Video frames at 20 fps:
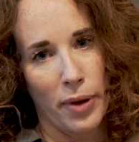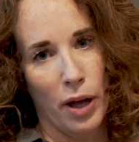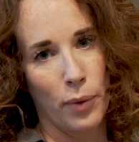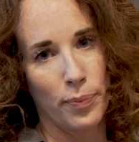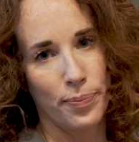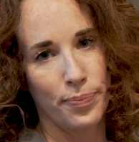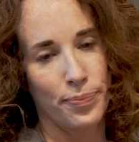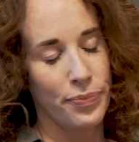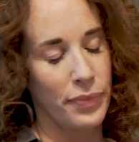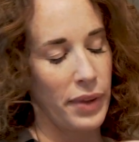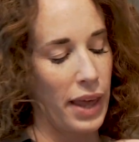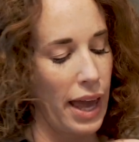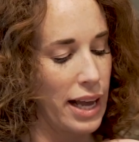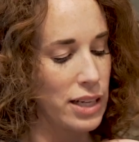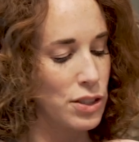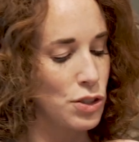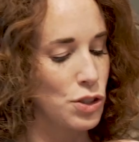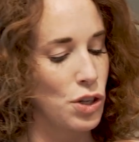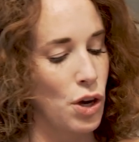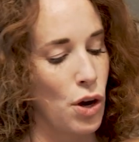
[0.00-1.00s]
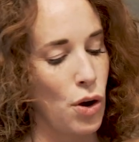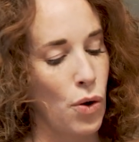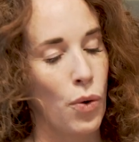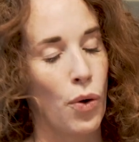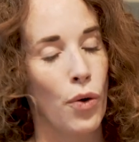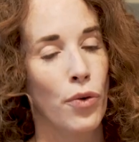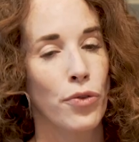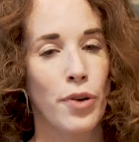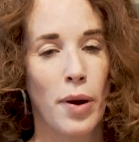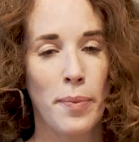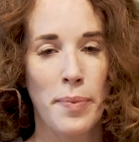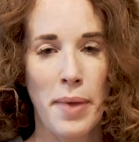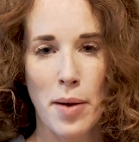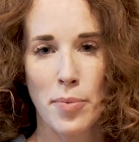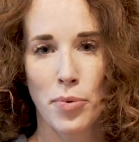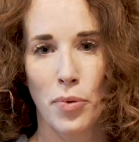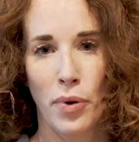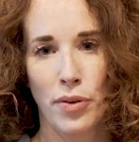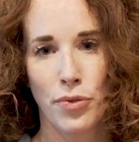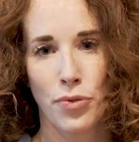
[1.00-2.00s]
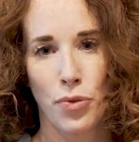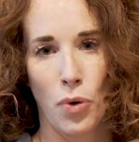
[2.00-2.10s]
Bill. And so from that point